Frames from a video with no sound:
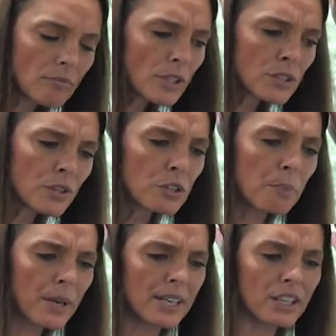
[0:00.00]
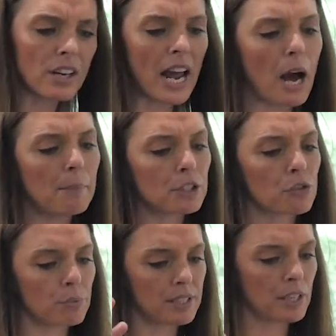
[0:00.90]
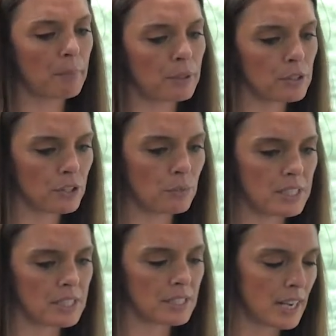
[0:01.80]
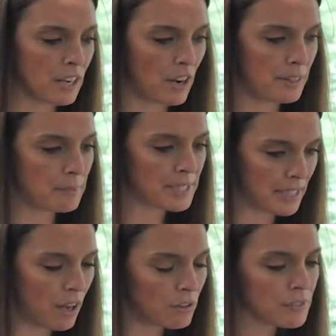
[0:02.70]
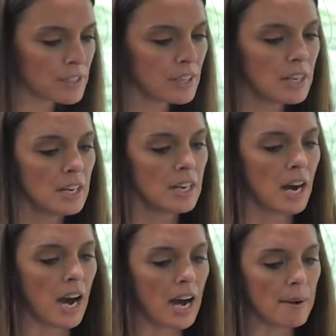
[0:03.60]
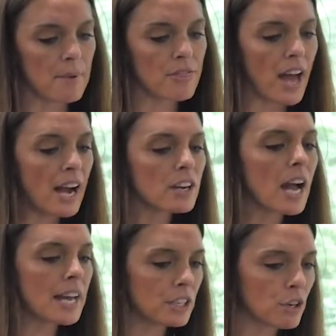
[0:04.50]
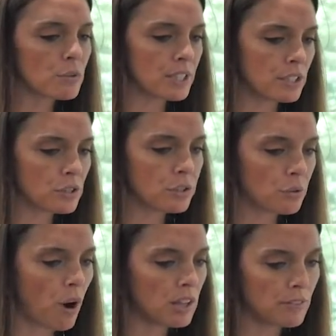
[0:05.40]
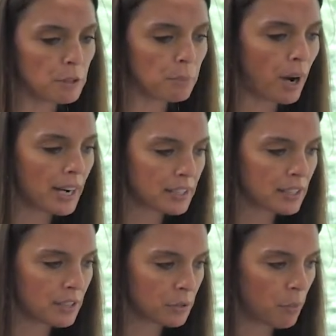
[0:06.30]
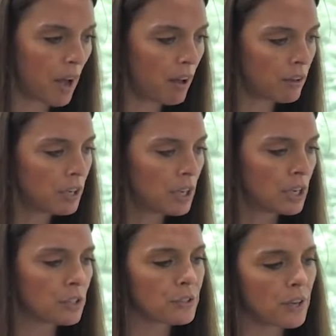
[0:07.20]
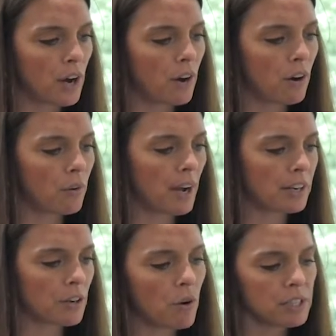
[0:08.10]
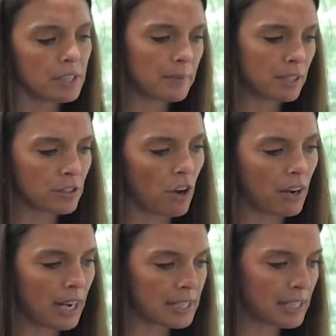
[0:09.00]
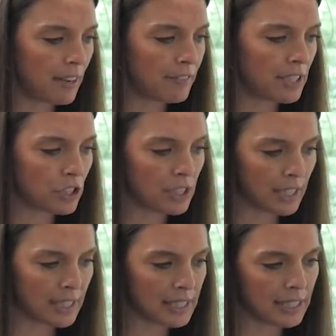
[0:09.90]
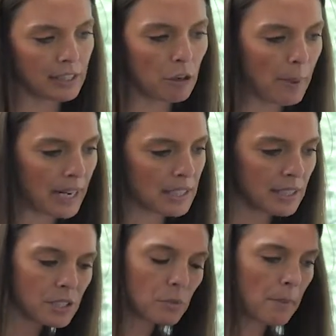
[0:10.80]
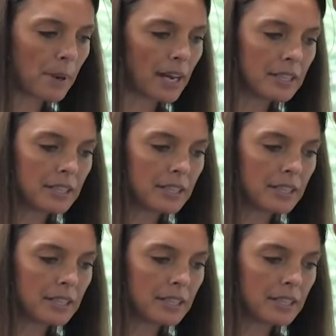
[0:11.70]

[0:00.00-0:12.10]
So depending on how much risk a person wants to take on themselves, that kind of goes into all of the price as well. So, and of course, there's all kinds of definitions. I guess I can go back to this one, but